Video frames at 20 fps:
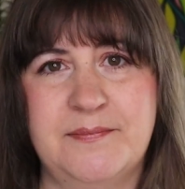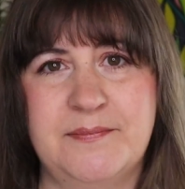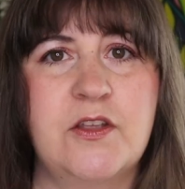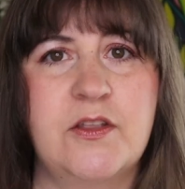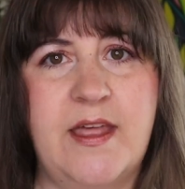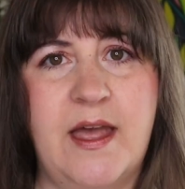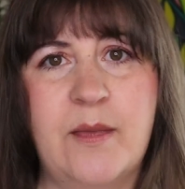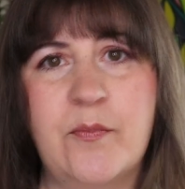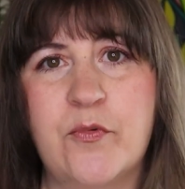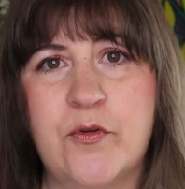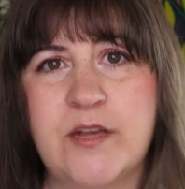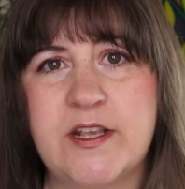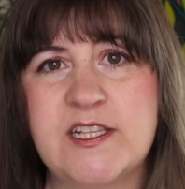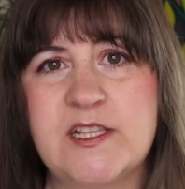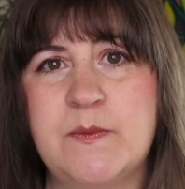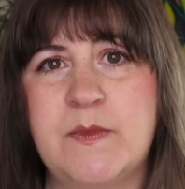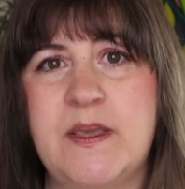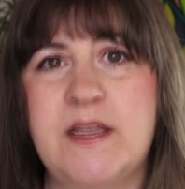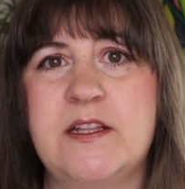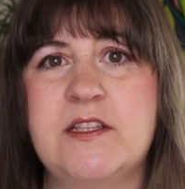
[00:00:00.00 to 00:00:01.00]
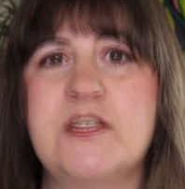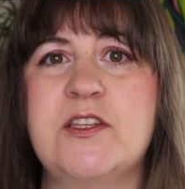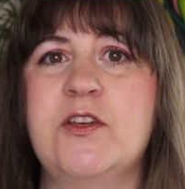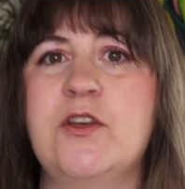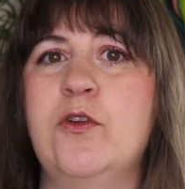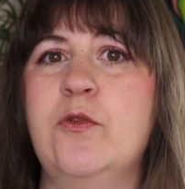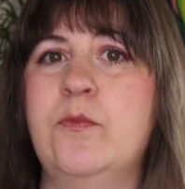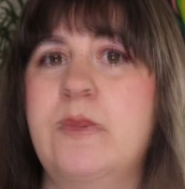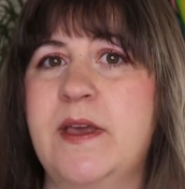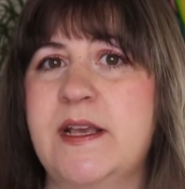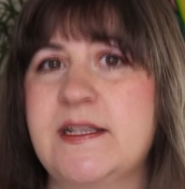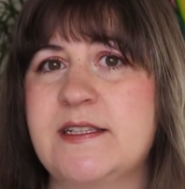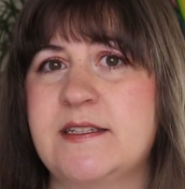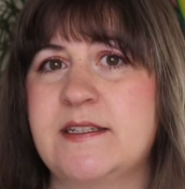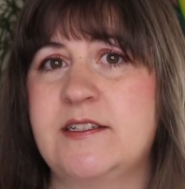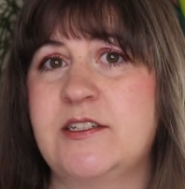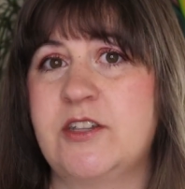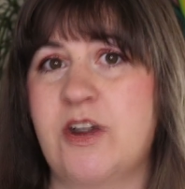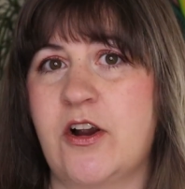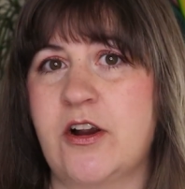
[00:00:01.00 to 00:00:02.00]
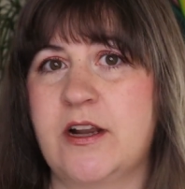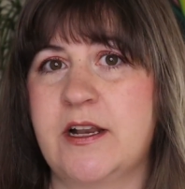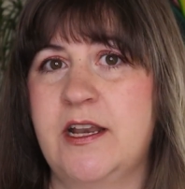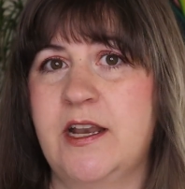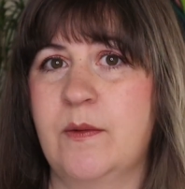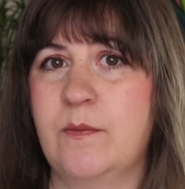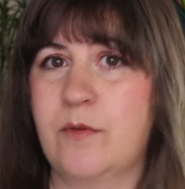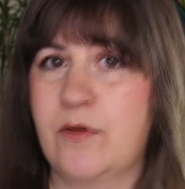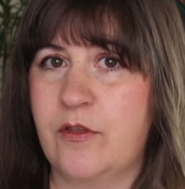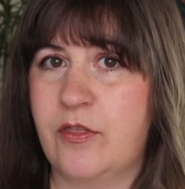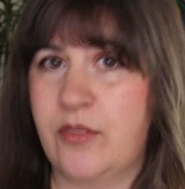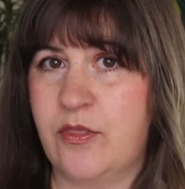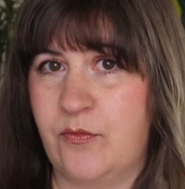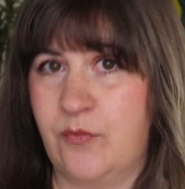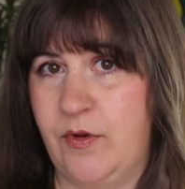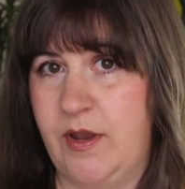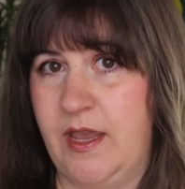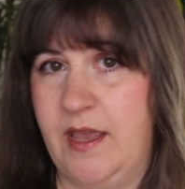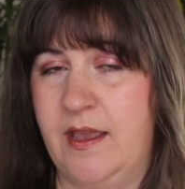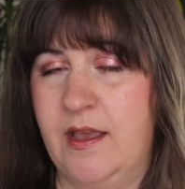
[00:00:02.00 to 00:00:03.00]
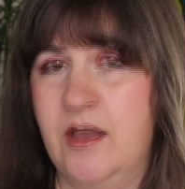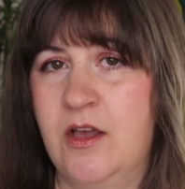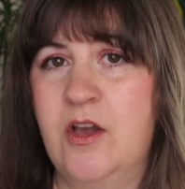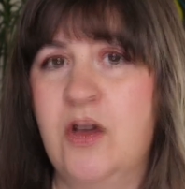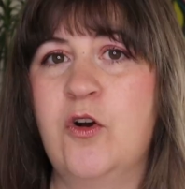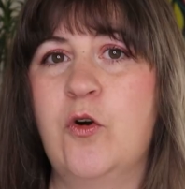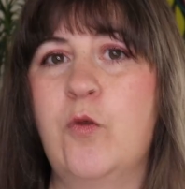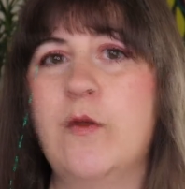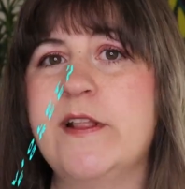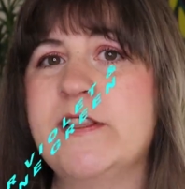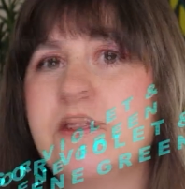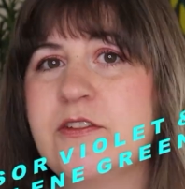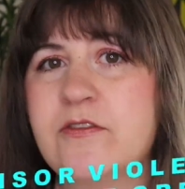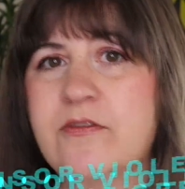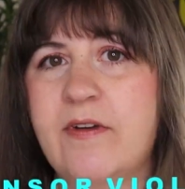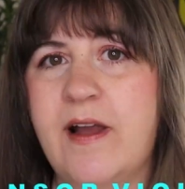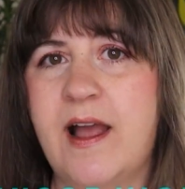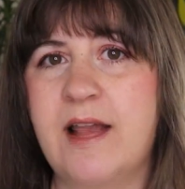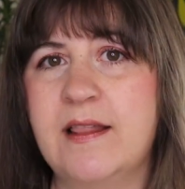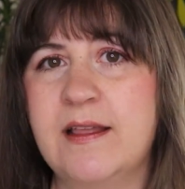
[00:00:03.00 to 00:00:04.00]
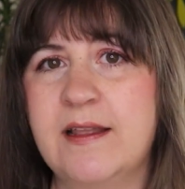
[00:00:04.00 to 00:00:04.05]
So that brings me to mixed dark number 3, Winsor